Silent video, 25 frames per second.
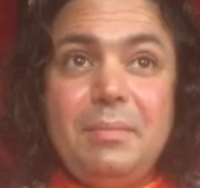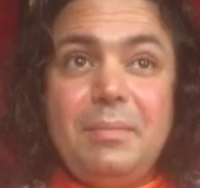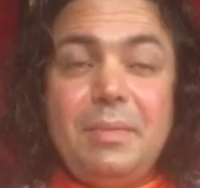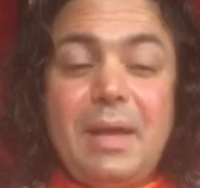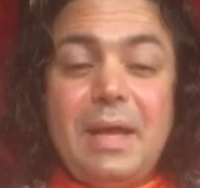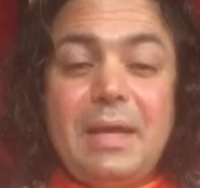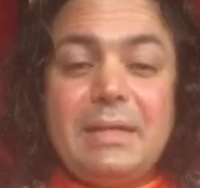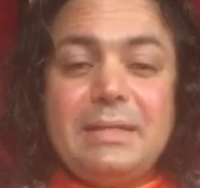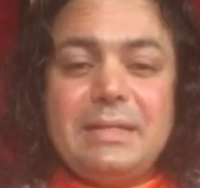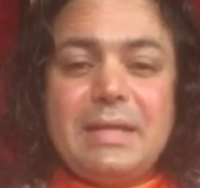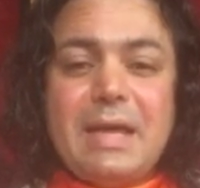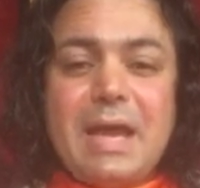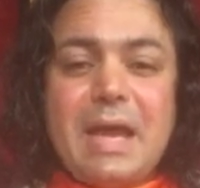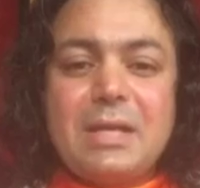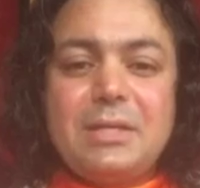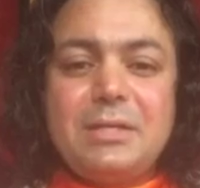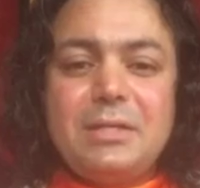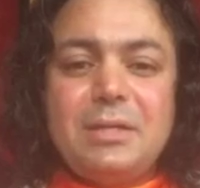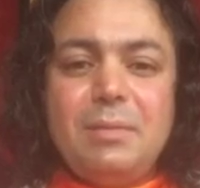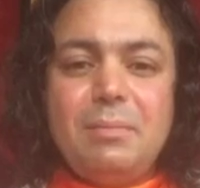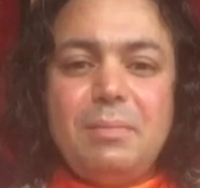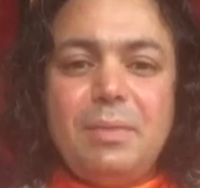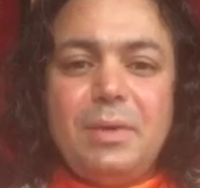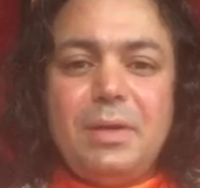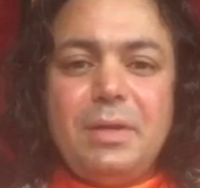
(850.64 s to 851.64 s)
as
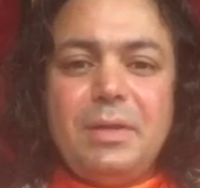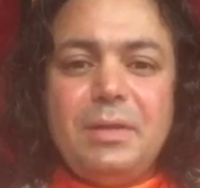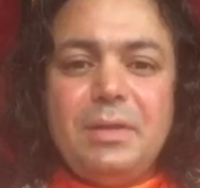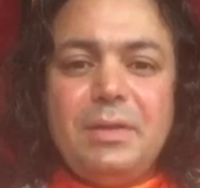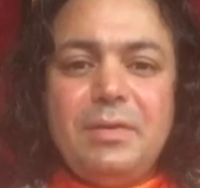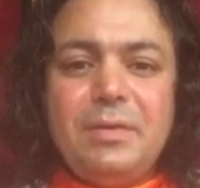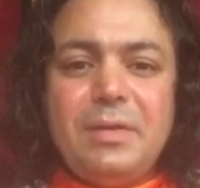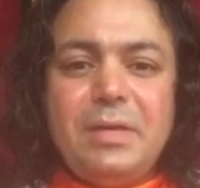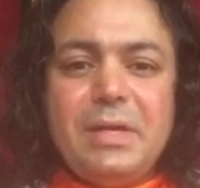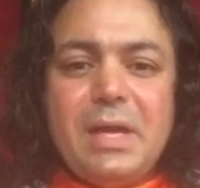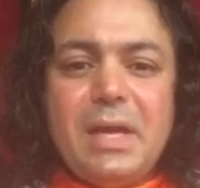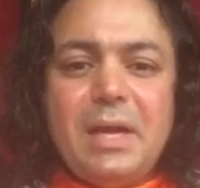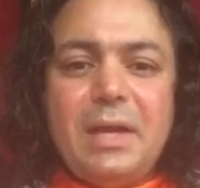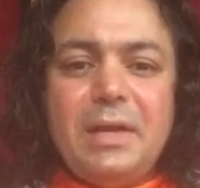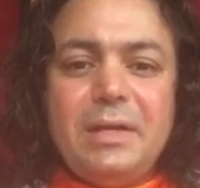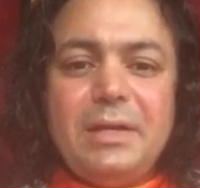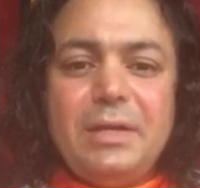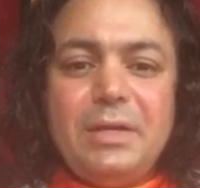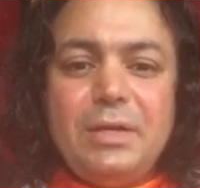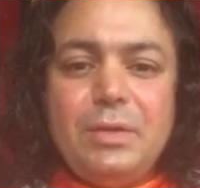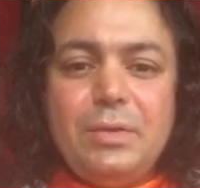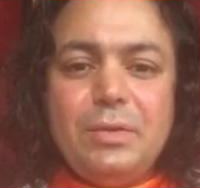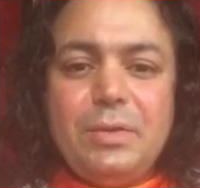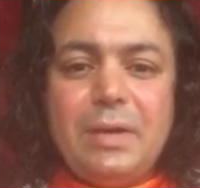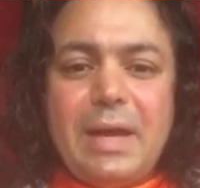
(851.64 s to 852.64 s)
action, but in the reality,
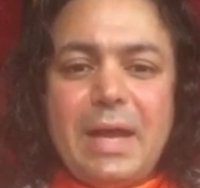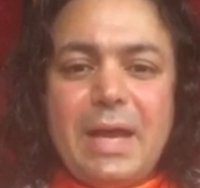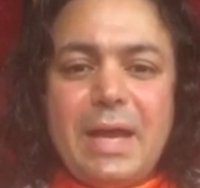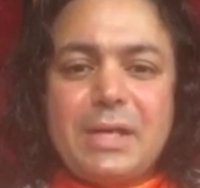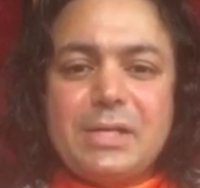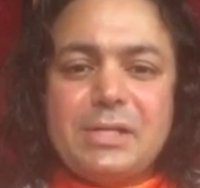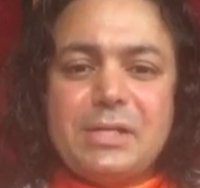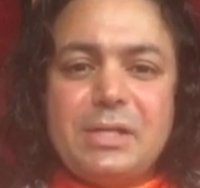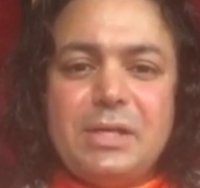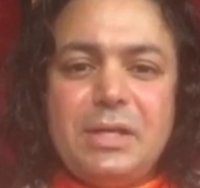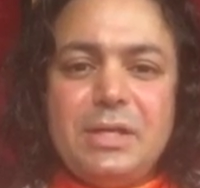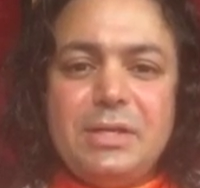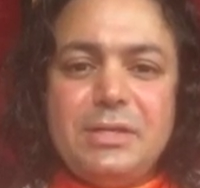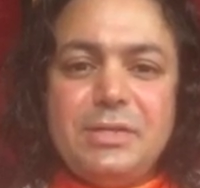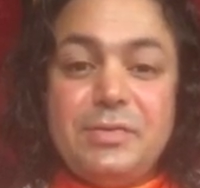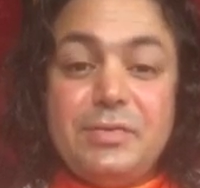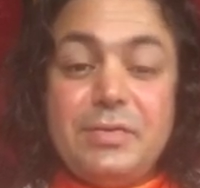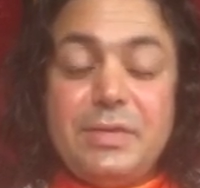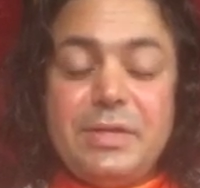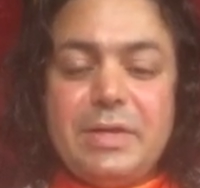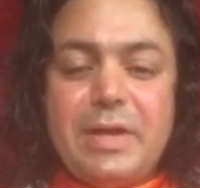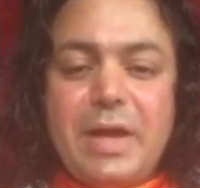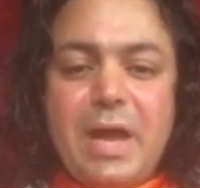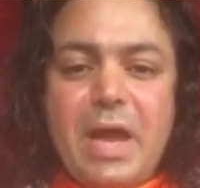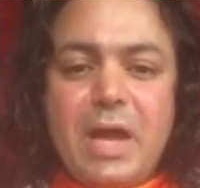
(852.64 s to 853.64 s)
your action is
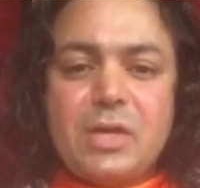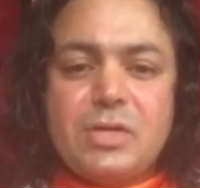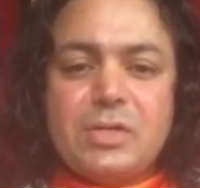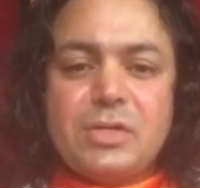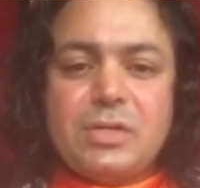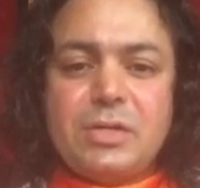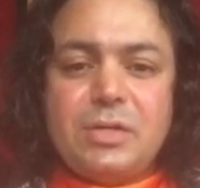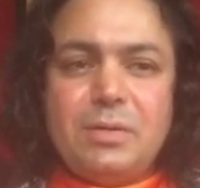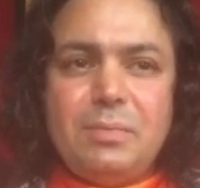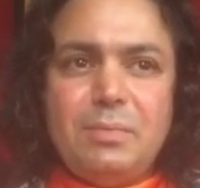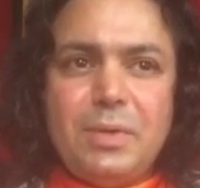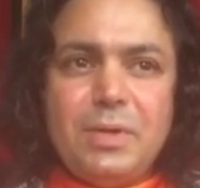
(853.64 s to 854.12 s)
reaction.